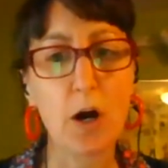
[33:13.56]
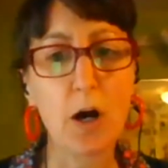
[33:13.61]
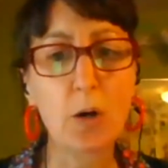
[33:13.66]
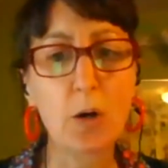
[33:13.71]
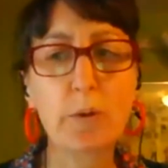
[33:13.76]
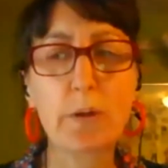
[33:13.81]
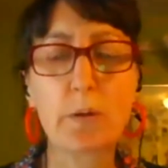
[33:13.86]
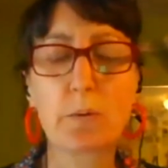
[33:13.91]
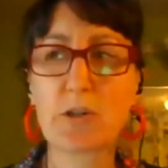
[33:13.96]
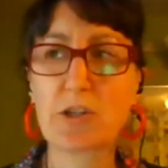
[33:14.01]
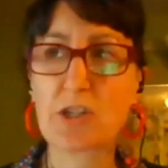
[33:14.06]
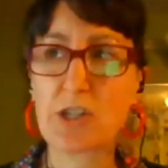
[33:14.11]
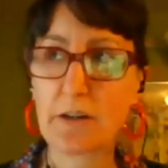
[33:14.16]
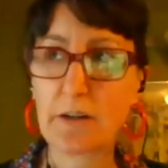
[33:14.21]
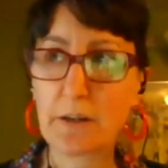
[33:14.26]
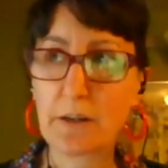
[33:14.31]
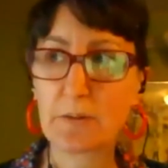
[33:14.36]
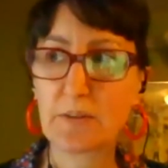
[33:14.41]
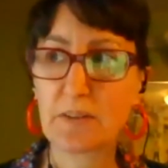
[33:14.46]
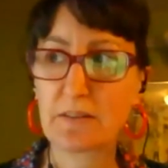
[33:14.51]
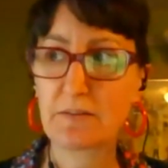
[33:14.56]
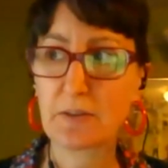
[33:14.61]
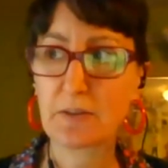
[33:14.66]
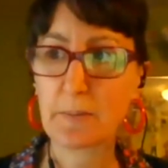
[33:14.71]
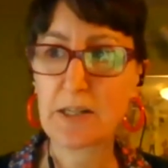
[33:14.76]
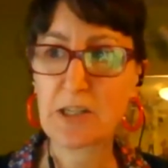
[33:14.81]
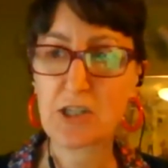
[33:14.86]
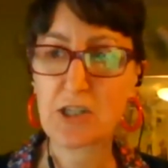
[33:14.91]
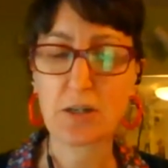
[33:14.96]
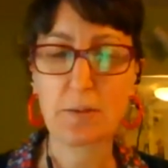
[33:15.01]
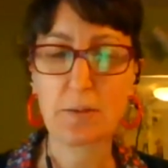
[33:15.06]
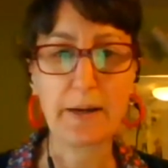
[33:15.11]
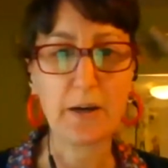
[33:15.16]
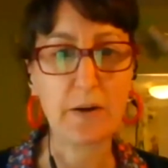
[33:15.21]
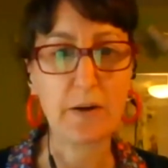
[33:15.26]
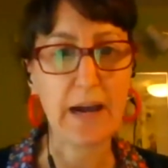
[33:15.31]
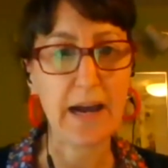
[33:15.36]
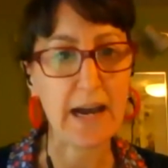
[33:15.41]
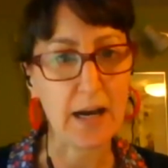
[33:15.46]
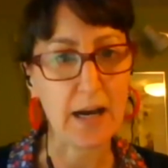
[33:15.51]
all we were sharing was information
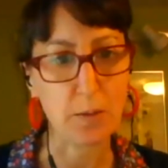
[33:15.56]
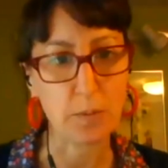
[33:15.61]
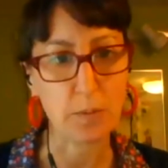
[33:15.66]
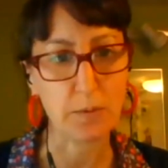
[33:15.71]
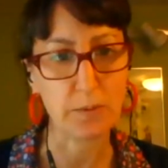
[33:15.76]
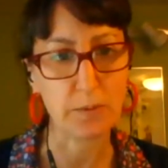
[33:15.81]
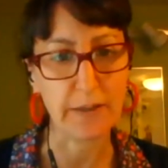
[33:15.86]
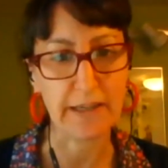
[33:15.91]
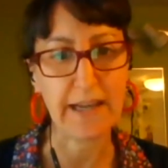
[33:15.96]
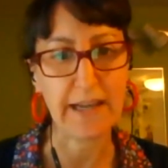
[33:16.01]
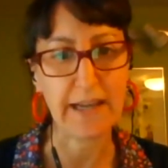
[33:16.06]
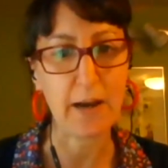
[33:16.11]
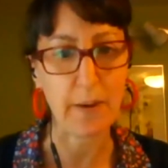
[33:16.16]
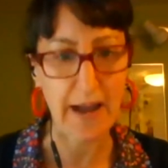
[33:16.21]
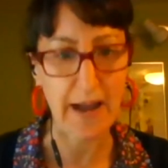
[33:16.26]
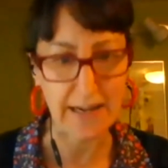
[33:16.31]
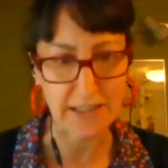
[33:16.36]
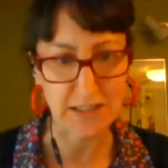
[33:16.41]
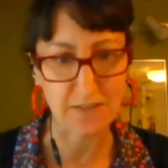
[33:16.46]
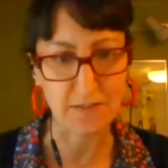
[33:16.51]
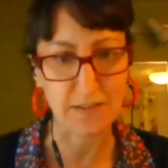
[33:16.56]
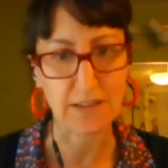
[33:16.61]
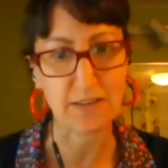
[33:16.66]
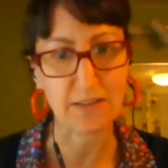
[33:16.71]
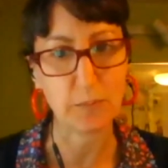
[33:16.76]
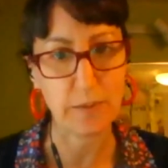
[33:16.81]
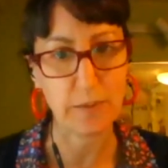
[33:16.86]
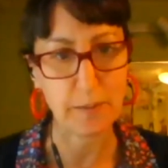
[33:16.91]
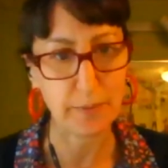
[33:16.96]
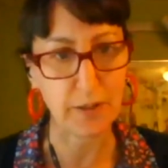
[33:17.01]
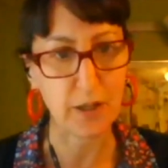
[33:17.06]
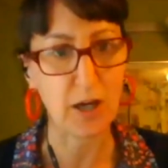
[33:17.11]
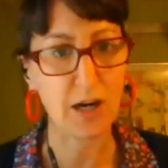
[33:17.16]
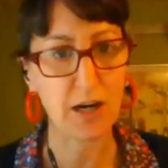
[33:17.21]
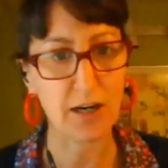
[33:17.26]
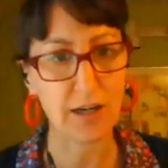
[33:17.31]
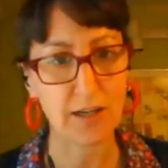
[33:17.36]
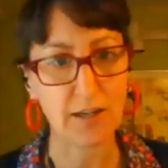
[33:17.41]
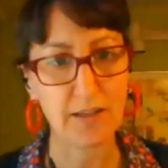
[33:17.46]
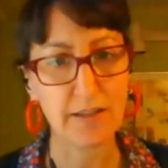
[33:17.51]
about how active these people
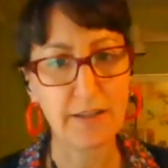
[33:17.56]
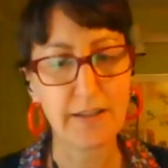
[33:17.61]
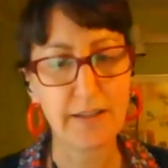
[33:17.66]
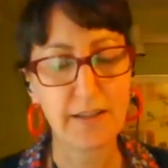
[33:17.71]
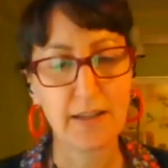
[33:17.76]
are.